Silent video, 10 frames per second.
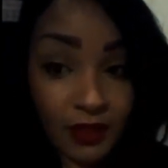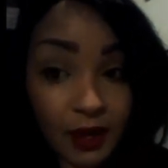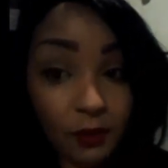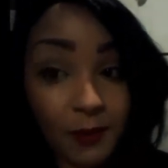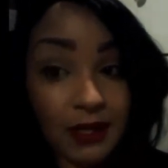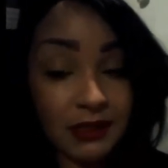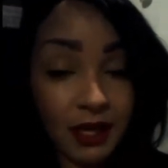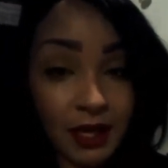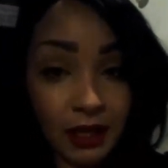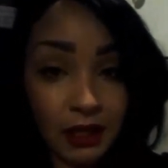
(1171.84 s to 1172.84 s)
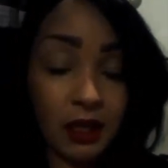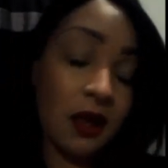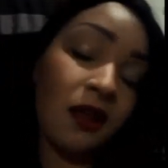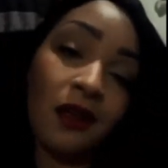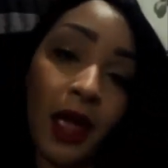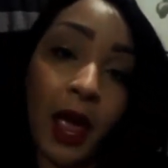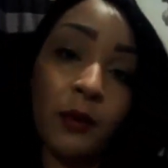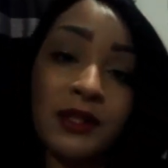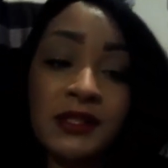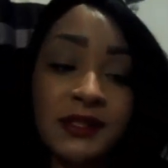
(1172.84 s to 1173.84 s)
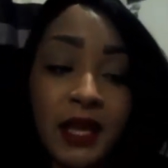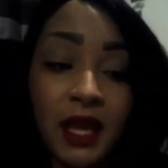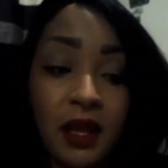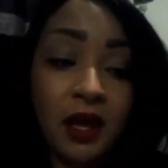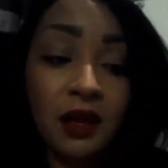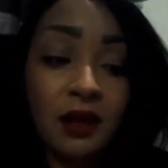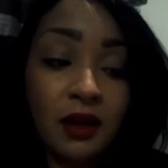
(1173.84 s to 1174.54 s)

like with my son, I was sick